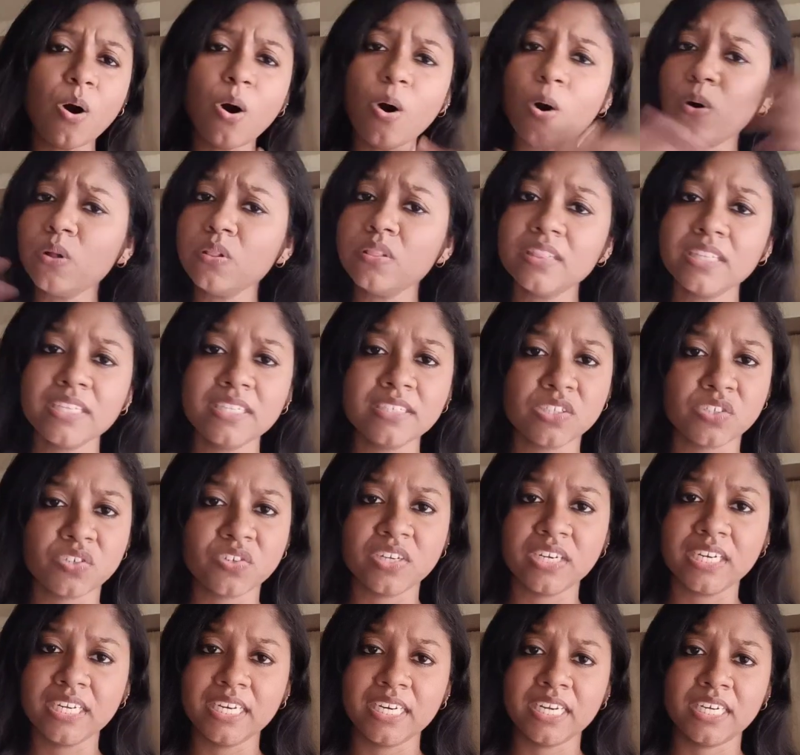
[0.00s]
all these
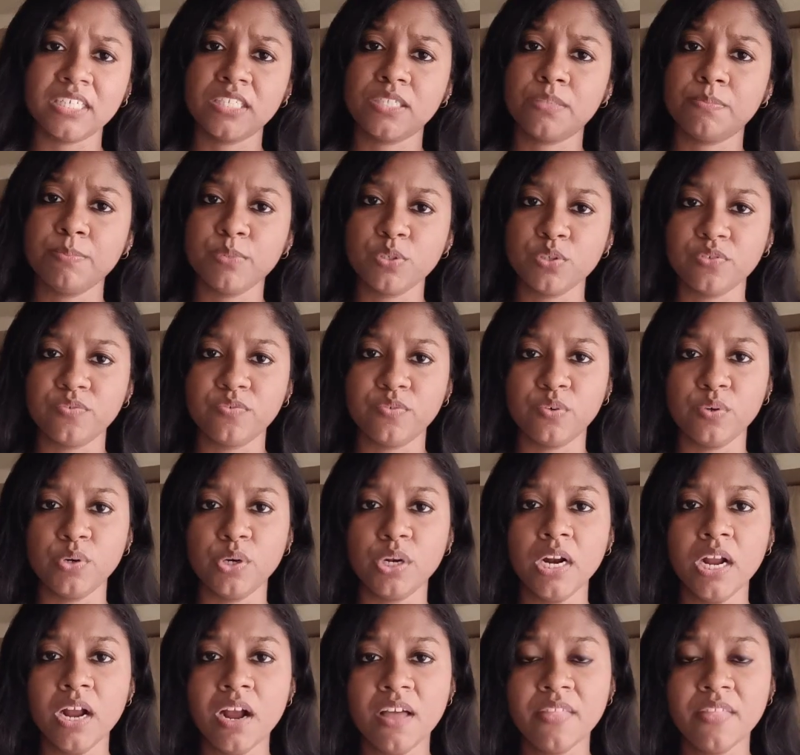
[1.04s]
really nice beautiful